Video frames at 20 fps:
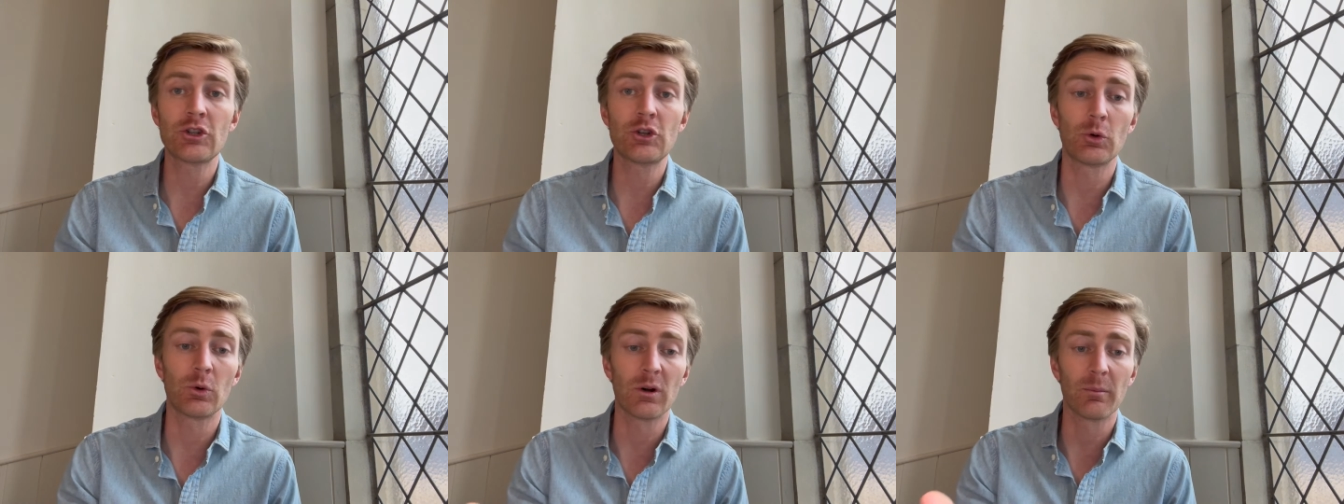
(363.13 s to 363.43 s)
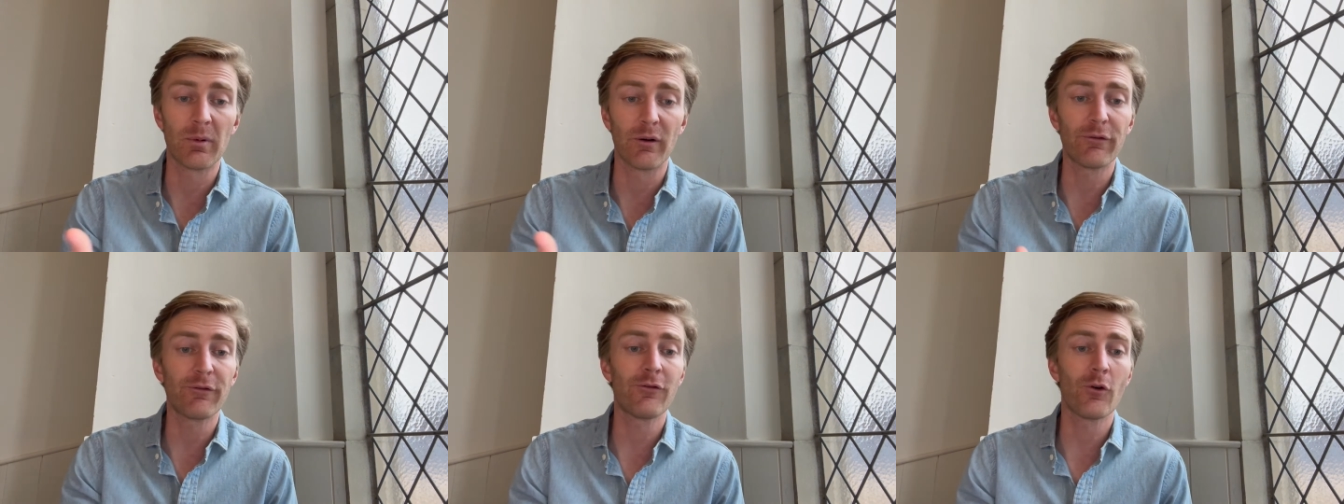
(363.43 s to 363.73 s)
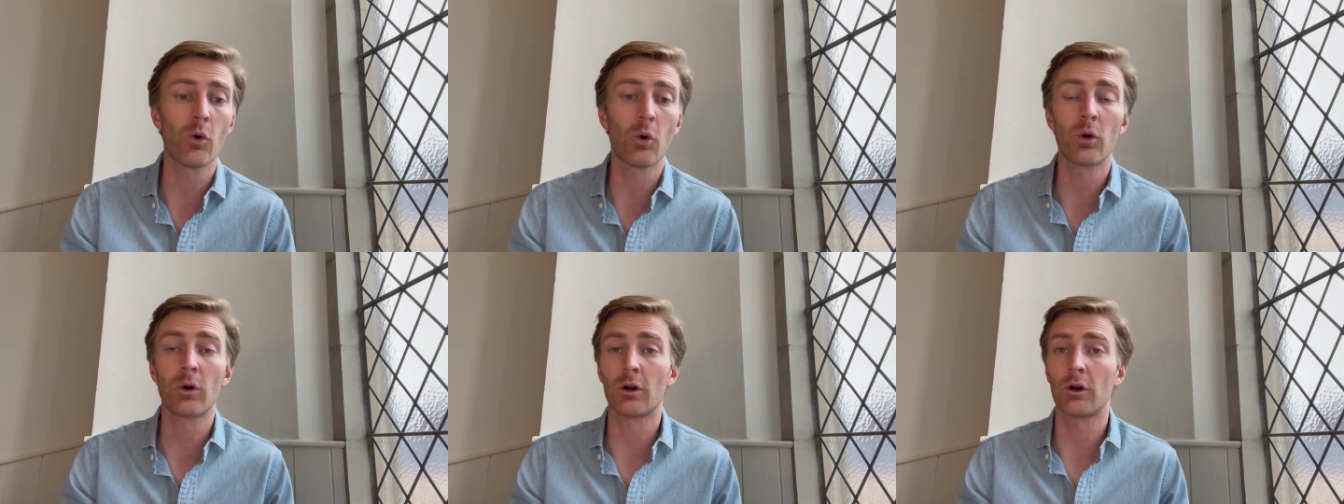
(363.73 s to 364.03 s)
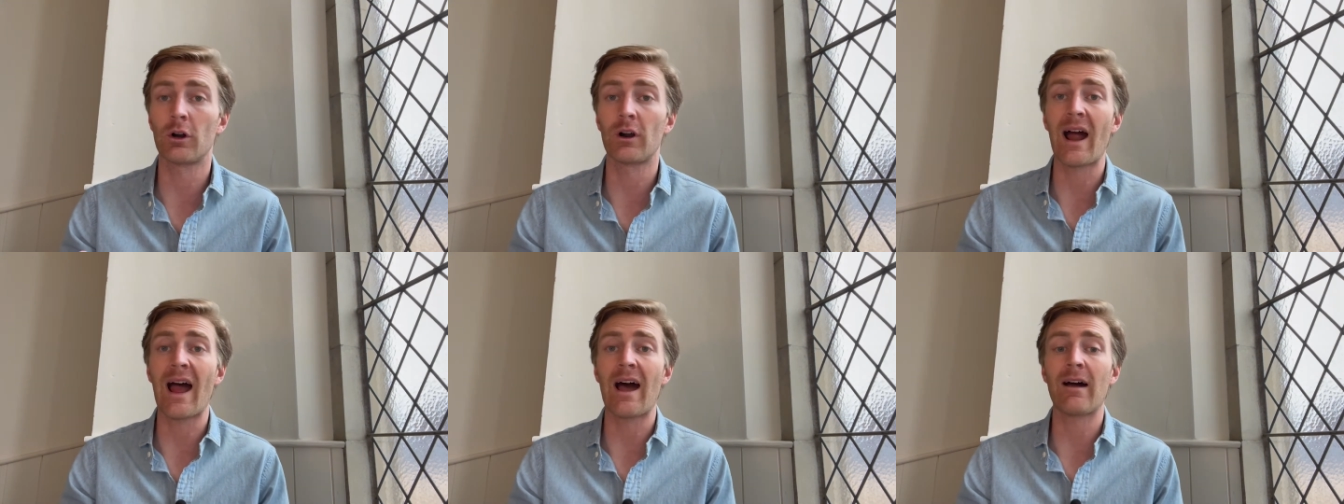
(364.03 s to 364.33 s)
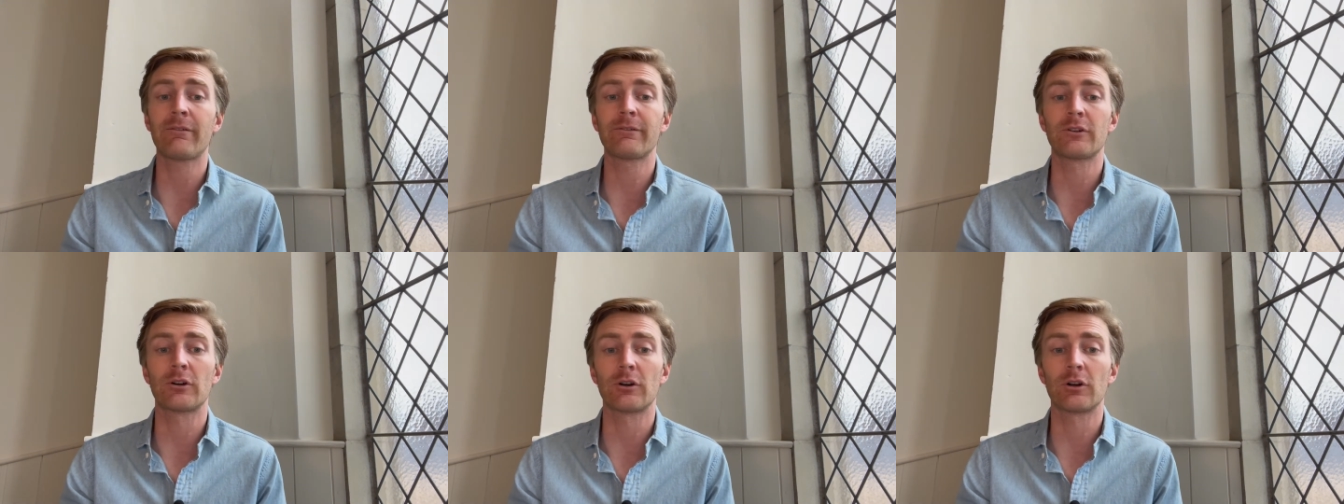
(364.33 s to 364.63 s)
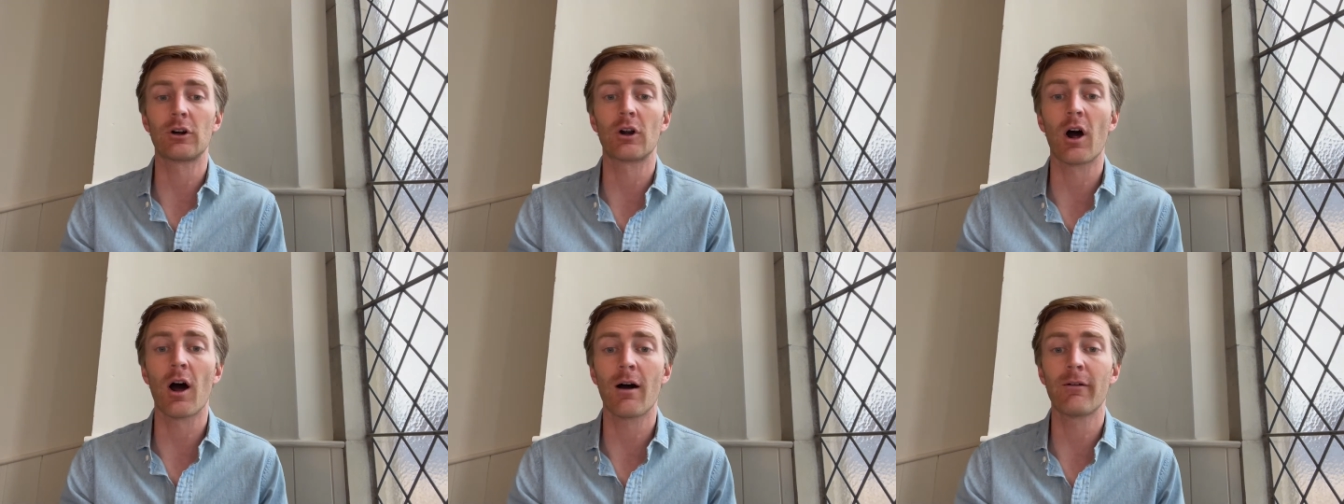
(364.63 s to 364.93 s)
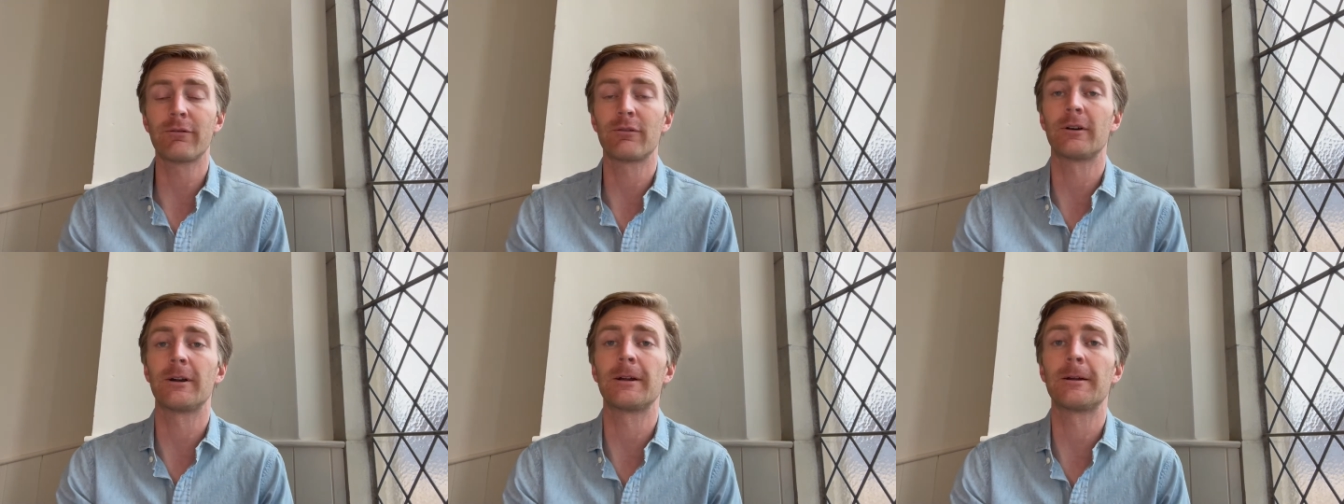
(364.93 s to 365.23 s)
to her before or after her
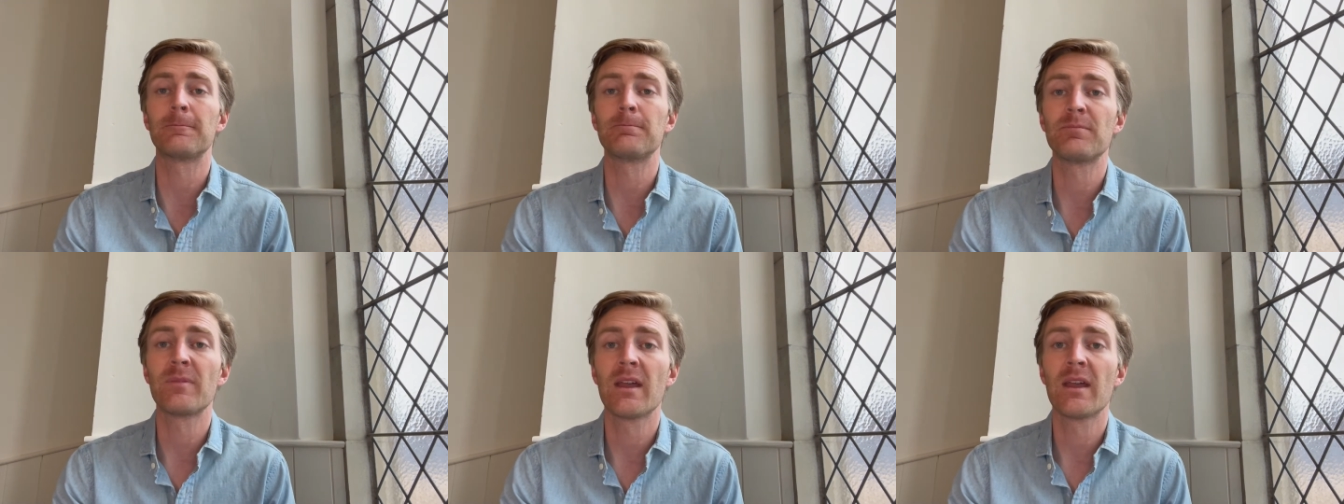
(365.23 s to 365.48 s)
offering.